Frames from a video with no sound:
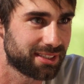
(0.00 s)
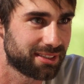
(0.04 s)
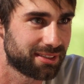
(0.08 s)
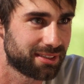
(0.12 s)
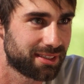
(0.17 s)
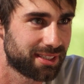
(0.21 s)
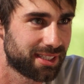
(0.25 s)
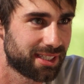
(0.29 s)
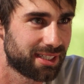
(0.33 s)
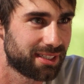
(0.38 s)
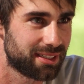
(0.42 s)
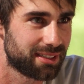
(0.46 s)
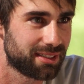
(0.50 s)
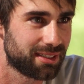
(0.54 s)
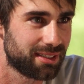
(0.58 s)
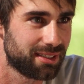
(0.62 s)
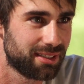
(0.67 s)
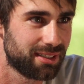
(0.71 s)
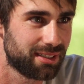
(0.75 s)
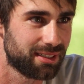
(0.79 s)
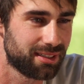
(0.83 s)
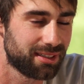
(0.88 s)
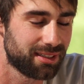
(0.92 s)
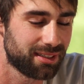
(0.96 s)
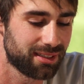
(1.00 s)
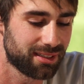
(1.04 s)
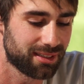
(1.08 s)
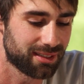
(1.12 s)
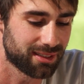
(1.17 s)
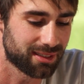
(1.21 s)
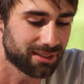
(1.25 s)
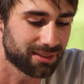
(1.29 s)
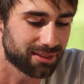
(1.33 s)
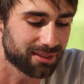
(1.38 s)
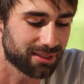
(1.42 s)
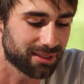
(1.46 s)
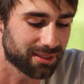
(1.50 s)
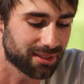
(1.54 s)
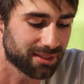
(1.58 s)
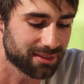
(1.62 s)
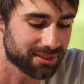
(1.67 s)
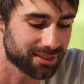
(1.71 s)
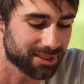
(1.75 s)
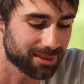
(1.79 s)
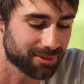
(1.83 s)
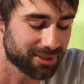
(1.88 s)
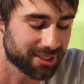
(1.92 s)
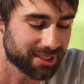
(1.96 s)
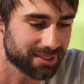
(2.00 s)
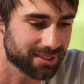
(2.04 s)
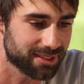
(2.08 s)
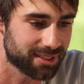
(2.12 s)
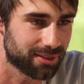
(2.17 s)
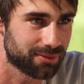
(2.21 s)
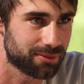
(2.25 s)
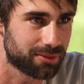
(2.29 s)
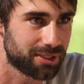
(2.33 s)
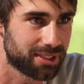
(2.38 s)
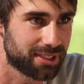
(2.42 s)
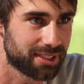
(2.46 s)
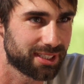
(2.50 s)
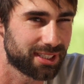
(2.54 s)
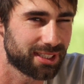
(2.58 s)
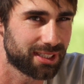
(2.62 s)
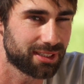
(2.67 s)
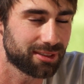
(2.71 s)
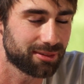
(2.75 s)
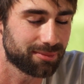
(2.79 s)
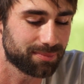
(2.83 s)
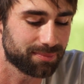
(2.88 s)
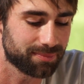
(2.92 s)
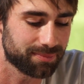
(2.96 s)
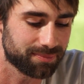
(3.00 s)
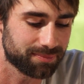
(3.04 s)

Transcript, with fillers: here and there on on some of the stuff we lit.